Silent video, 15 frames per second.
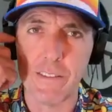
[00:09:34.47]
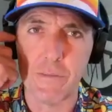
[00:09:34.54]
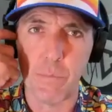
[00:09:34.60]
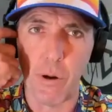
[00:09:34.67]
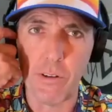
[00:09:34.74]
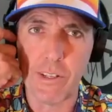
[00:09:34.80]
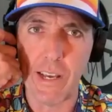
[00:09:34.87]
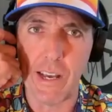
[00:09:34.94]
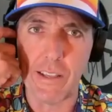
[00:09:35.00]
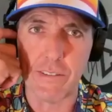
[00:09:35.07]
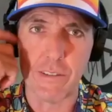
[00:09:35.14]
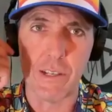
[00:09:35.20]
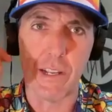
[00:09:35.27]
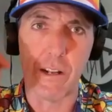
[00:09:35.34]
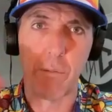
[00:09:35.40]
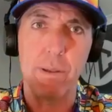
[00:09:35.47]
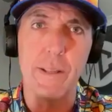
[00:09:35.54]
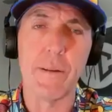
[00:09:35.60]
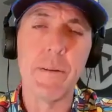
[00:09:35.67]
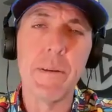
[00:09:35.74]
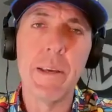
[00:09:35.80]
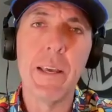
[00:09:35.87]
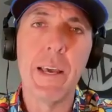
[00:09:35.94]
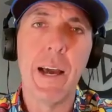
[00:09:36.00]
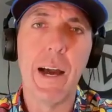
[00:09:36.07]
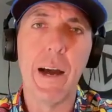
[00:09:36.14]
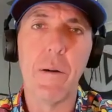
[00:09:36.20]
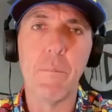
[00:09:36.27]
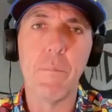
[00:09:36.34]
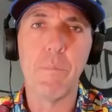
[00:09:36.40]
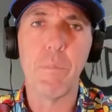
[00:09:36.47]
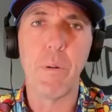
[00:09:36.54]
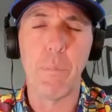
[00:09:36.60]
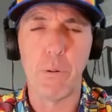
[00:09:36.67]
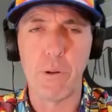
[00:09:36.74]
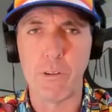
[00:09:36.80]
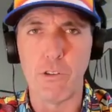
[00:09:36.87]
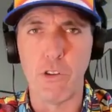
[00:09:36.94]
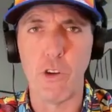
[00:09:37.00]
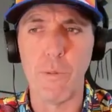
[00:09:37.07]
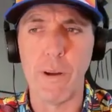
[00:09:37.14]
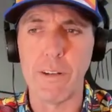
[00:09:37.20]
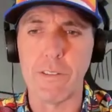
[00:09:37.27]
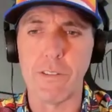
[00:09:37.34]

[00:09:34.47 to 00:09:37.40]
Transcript: podcast a little bit, by putting too much.